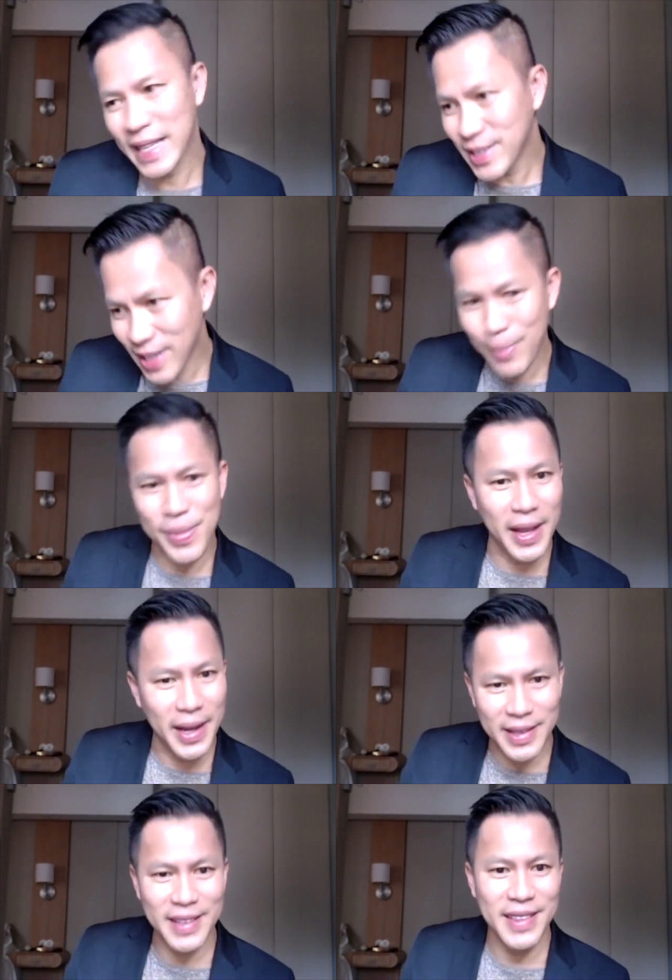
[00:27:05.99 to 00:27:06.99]
stop that, I
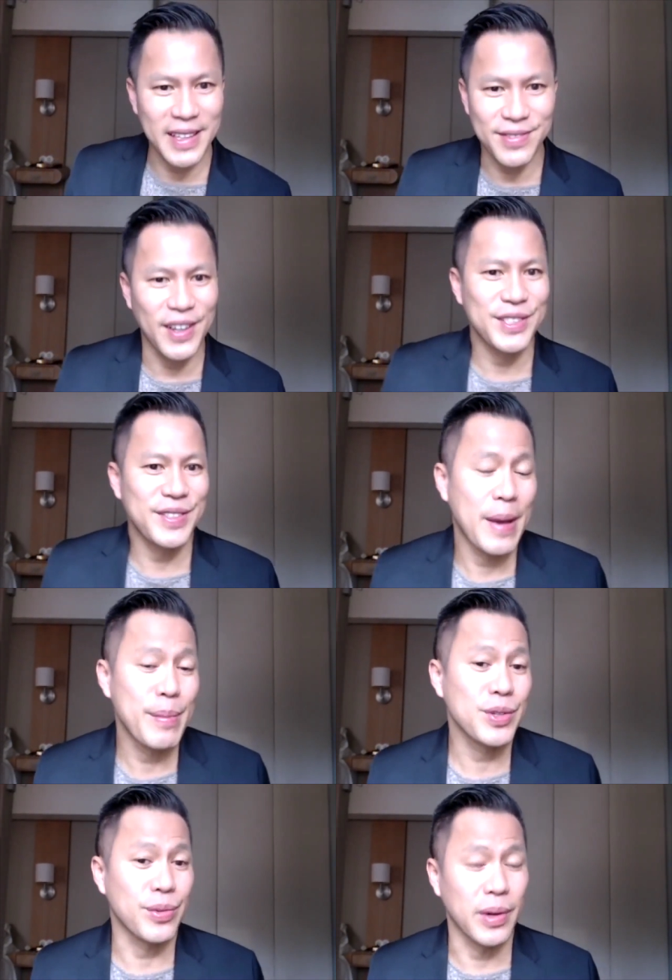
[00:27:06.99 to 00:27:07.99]
think that's false and
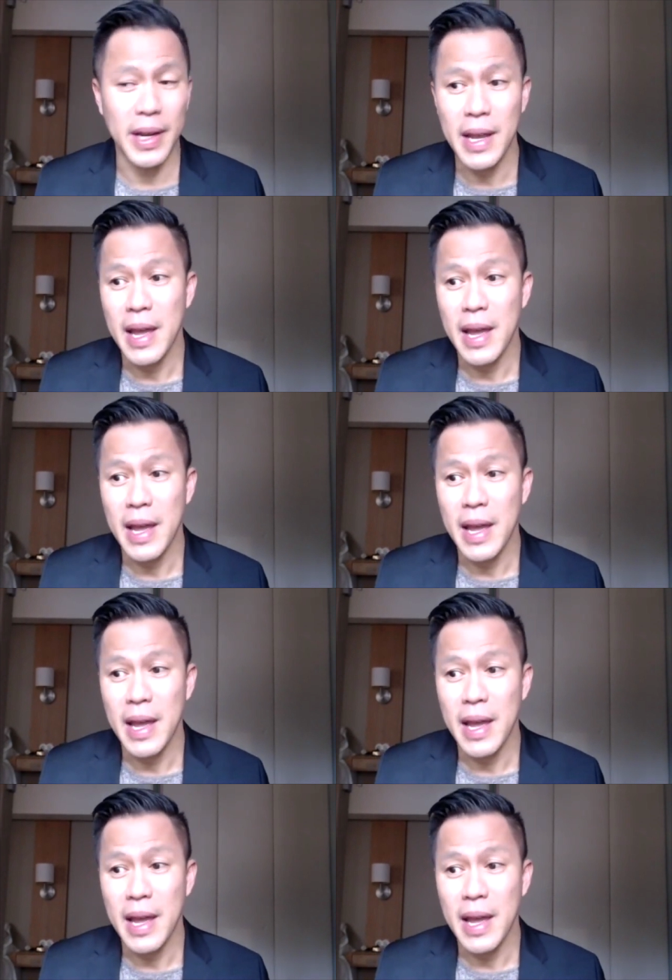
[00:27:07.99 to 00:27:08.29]
defamatory.